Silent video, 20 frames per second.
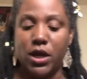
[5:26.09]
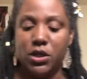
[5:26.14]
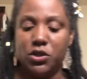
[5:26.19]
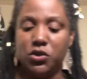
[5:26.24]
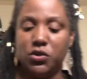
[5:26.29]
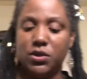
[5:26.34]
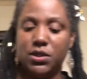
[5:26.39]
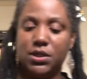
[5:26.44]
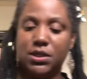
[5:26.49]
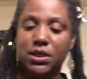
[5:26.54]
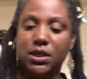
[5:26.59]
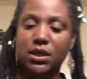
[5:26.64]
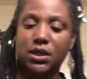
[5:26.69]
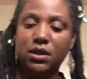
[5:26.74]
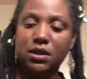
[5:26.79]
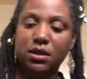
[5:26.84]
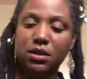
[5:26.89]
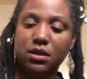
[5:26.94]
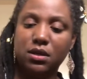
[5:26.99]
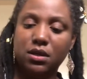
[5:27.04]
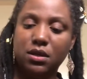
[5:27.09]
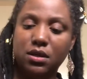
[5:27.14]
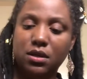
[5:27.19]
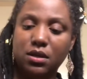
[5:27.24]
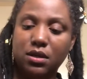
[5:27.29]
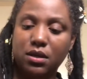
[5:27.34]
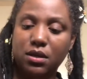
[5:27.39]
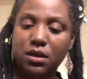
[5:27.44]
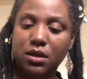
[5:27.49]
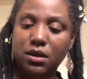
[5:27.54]
interested.
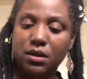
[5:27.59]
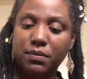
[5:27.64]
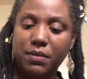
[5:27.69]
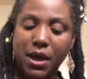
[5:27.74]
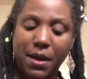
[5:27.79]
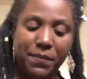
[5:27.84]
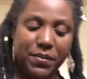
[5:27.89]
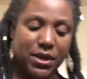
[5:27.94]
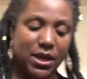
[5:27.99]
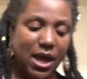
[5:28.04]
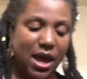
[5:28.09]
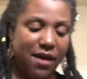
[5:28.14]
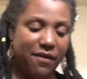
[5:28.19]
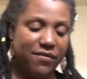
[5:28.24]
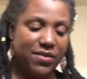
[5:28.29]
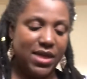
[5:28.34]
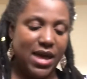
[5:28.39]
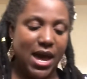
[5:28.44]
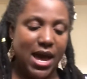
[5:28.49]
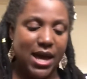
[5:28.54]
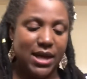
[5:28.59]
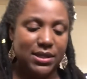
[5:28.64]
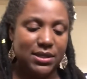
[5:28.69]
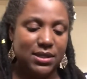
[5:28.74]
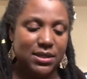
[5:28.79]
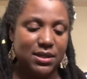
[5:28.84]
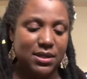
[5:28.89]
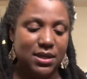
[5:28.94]
Happy to have that.